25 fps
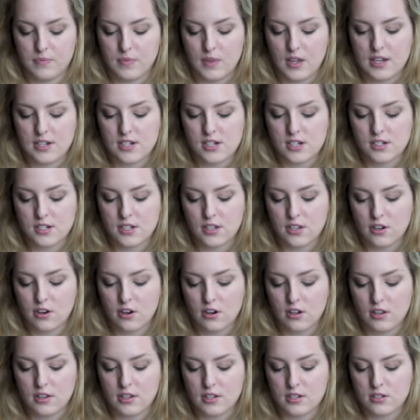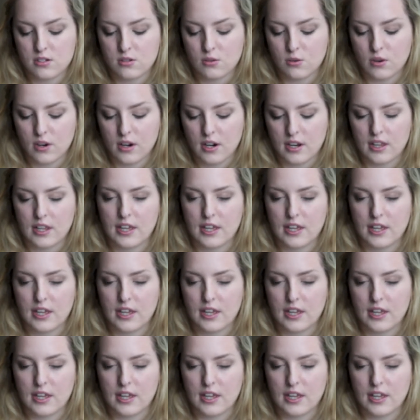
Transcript: I talked to the girl at the store.